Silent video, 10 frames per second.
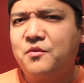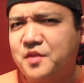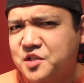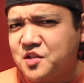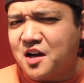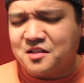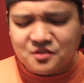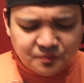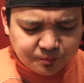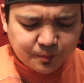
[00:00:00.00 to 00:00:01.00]
fish
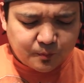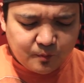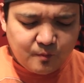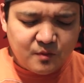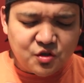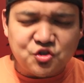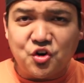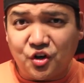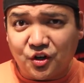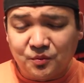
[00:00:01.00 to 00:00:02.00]
sauce,
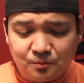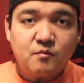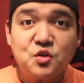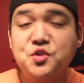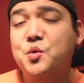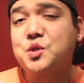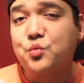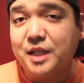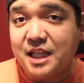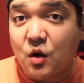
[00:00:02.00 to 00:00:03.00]
sugar. So it's
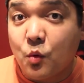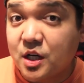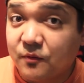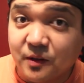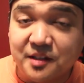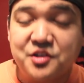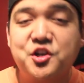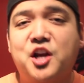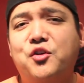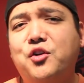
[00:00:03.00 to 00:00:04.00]
really a wonderful
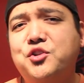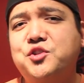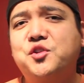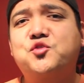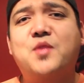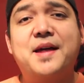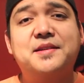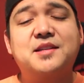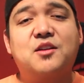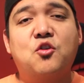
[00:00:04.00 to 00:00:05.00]
dish, and I urge you to try
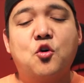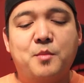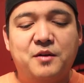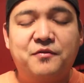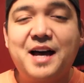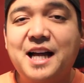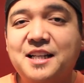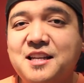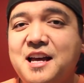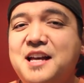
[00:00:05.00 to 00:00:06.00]
this at home. In
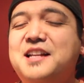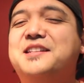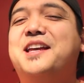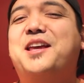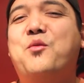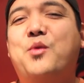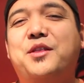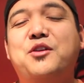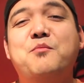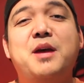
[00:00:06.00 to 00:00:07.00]
fact, take it
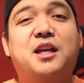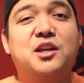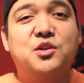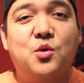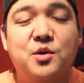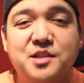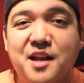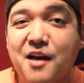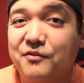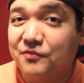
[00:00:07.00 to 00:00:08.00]
with you, make it yours,
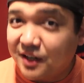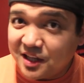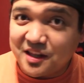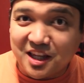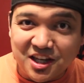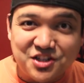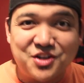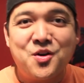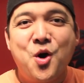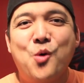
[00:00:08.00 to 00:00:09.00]
and have fun in the
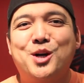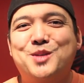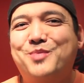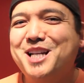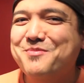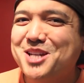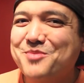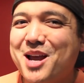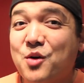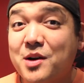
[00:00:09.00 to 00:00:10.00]
kitchen. Which brings me
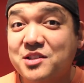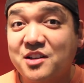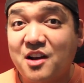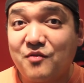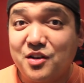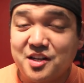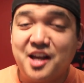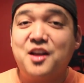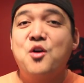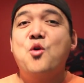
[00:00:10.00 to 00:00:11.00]
to my question of the day.